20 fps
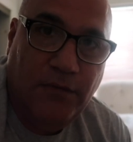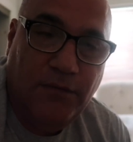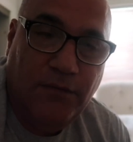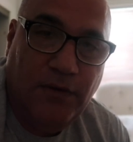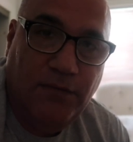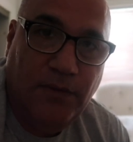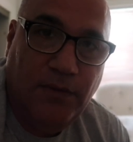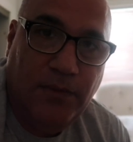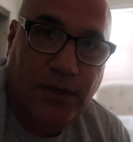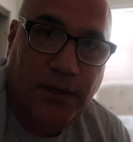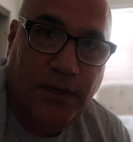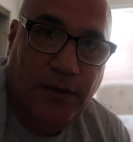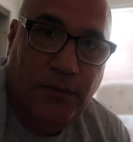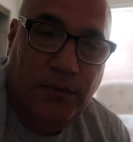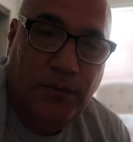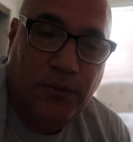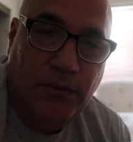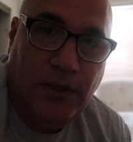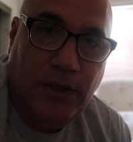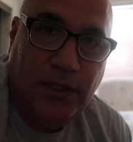everybody,
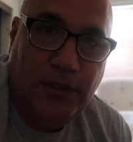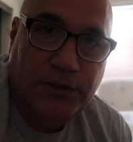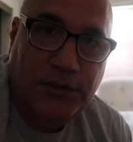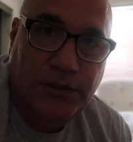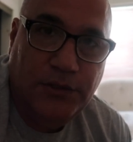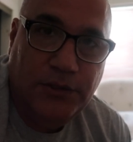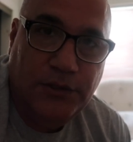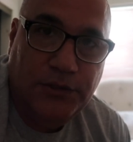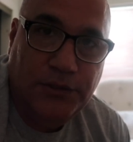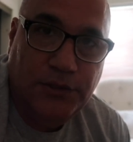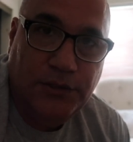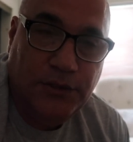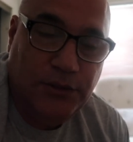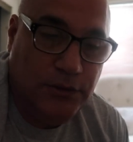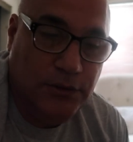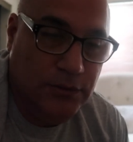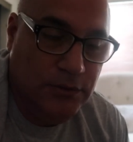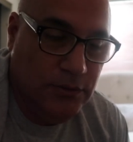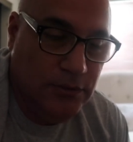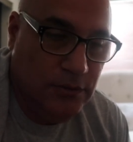why you should or
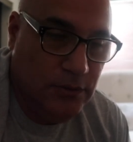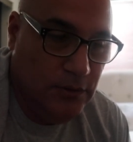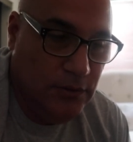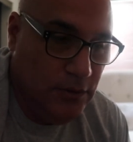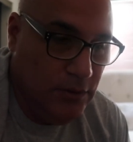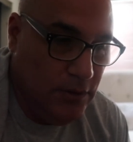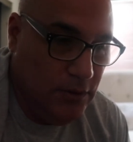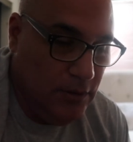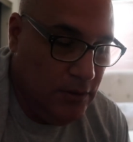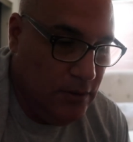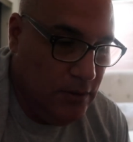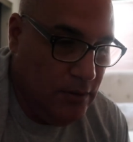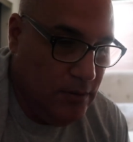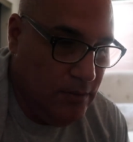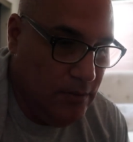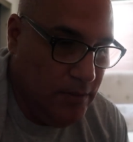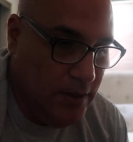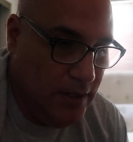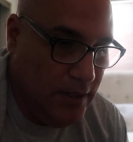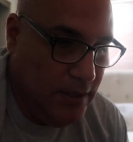shouldn't.
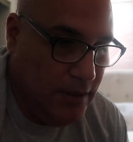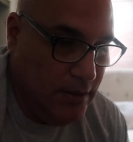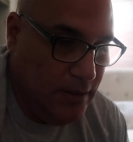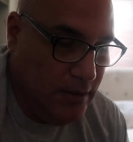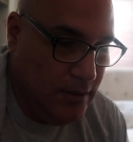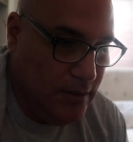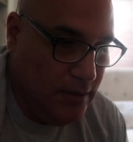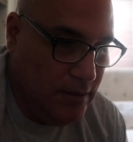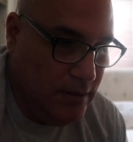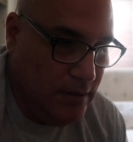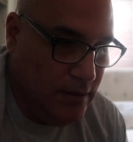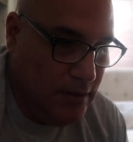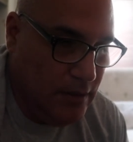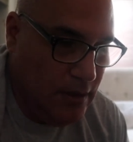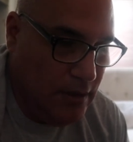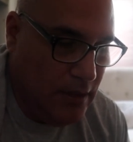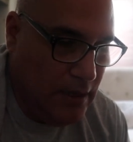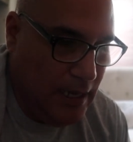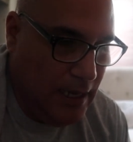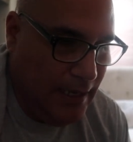But
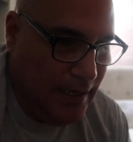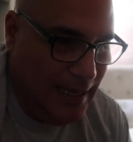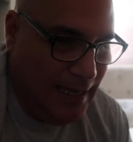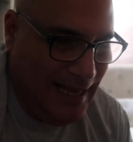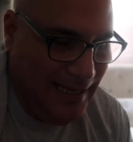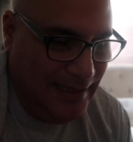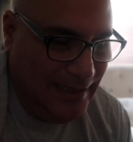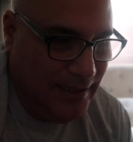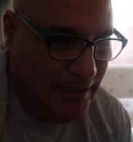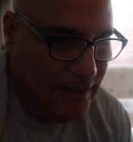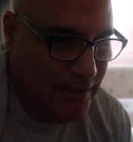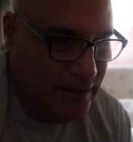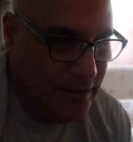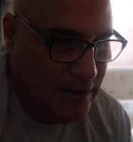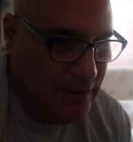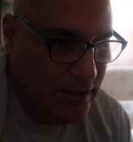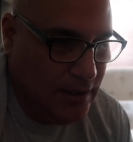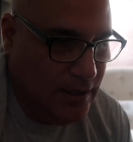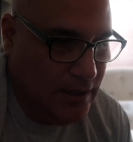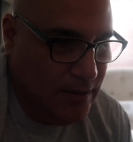I think
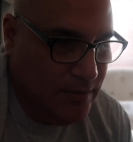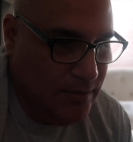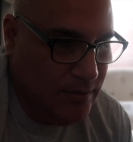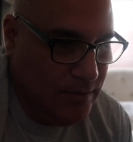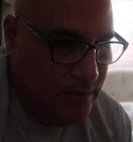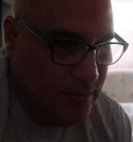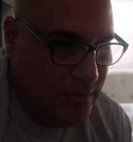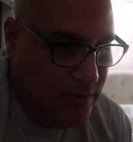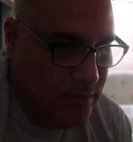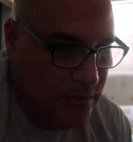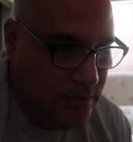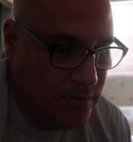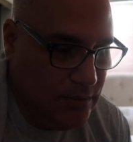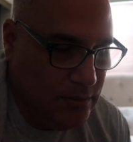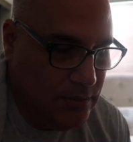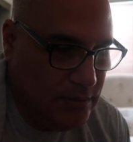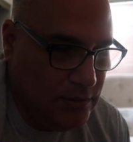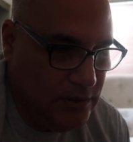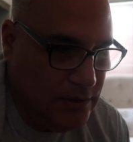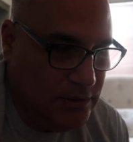
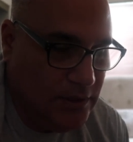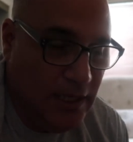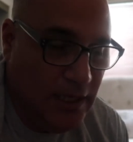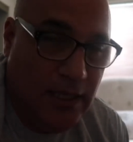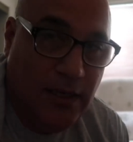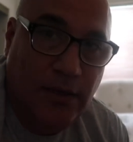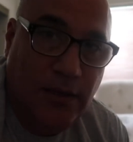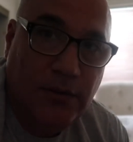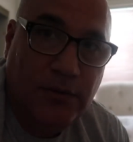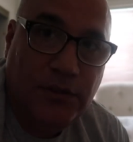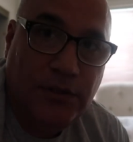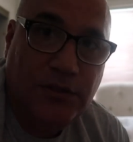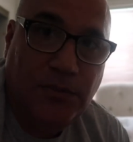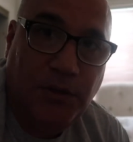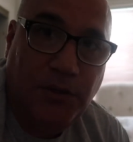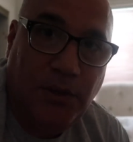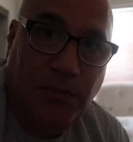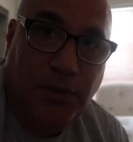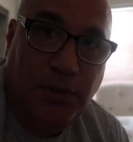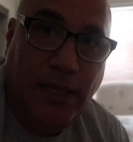just to
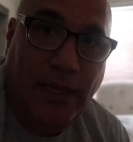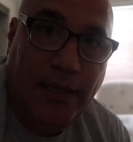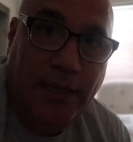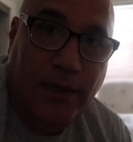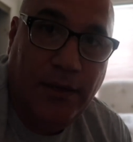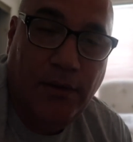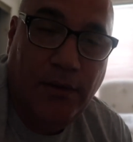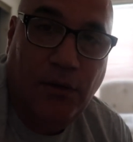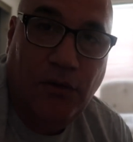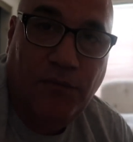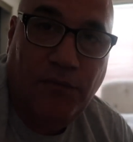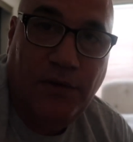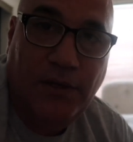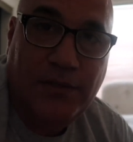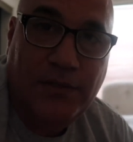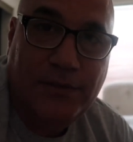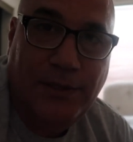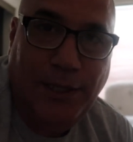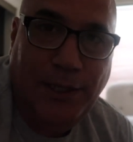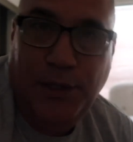put a blanket over it
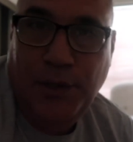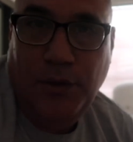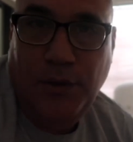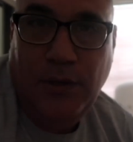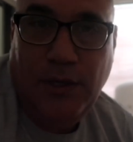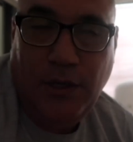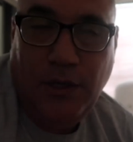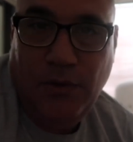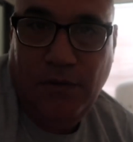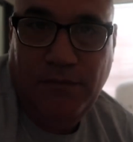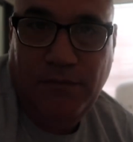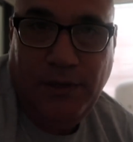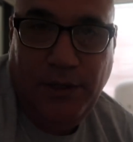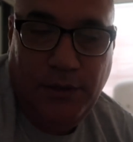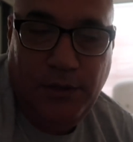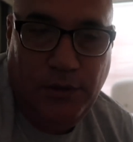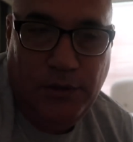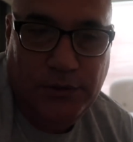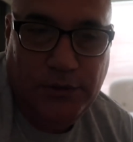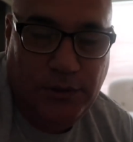and say no, unequivocally
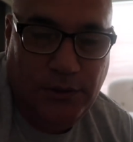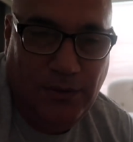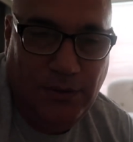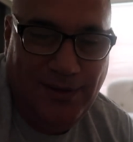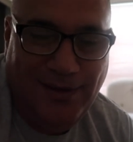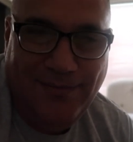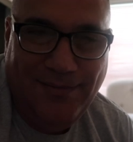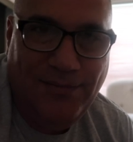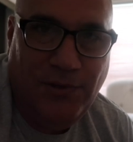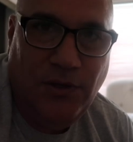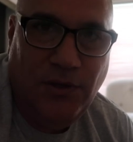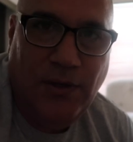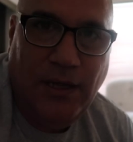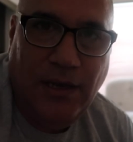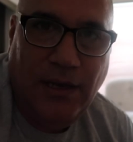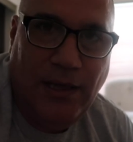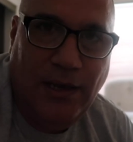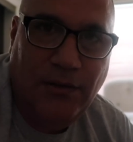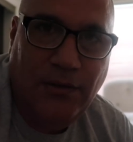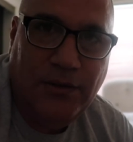no, you shouldn't. No,
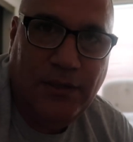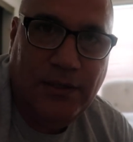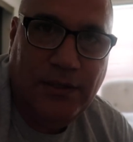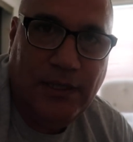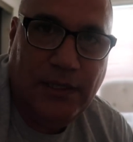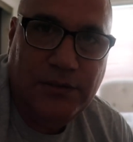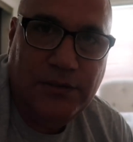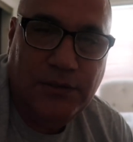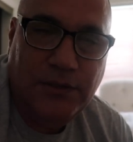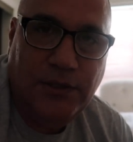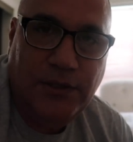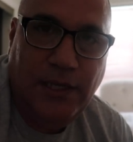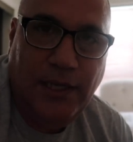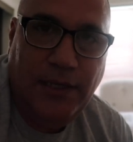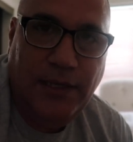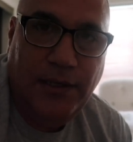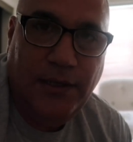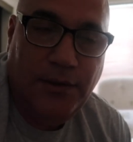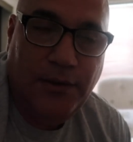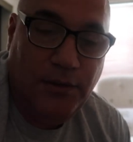I don't think that's a good
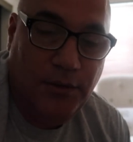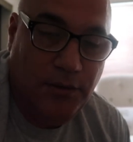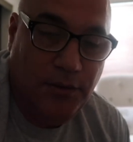idea.